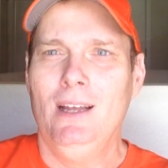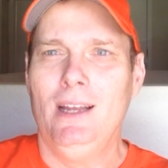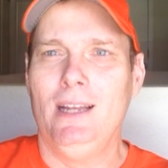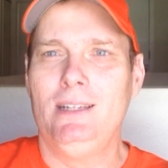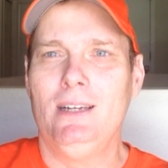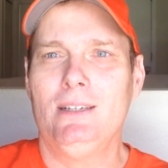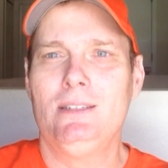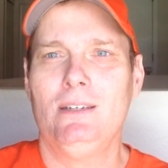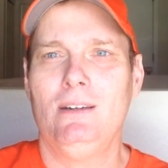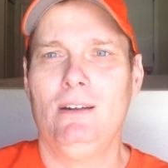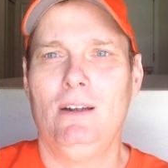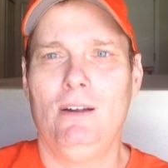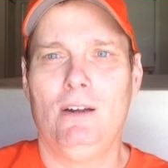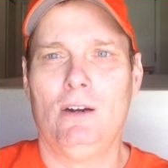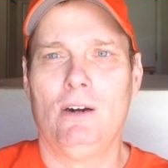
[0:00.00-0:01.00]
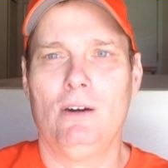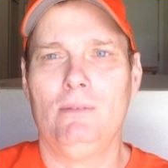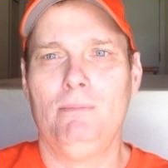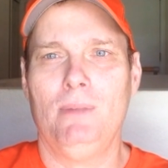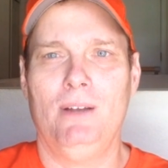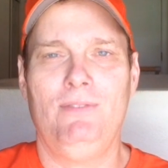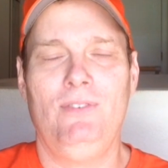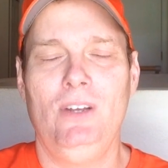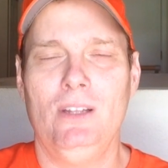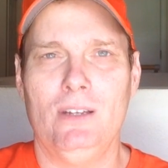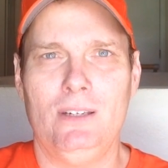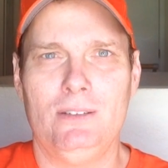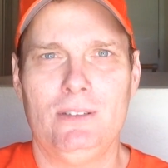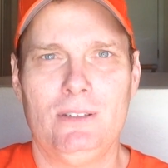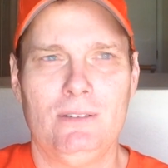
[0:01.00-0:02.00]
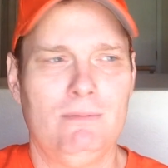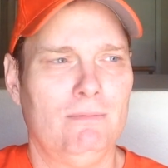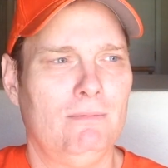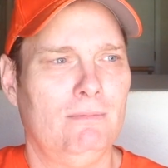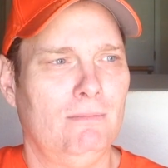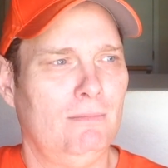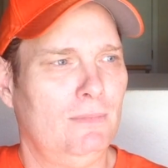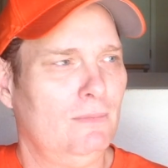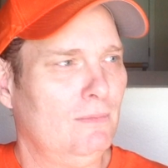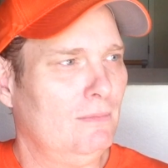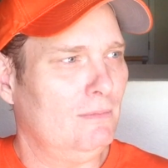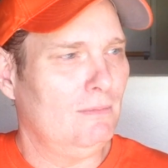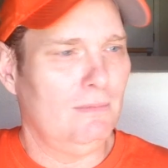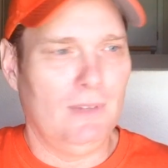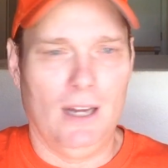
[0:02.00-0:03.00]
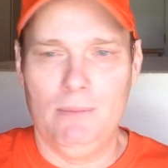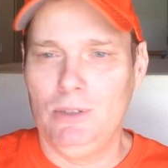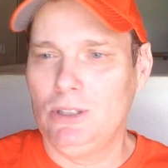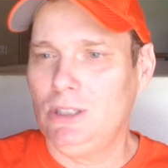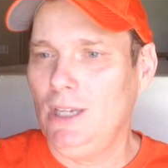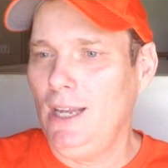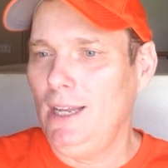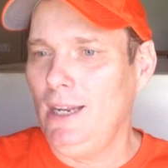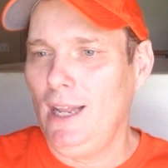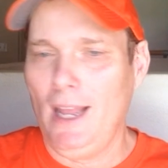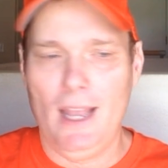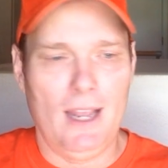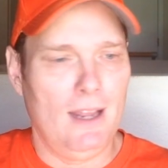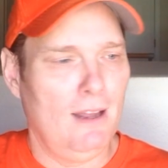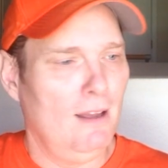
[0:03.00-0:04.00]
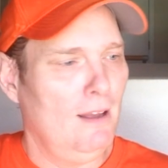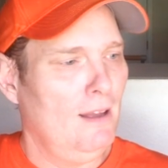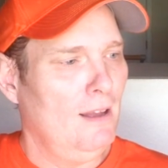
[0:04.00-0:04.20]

It doesn't hurt my feelings. I'm just saying that, hey.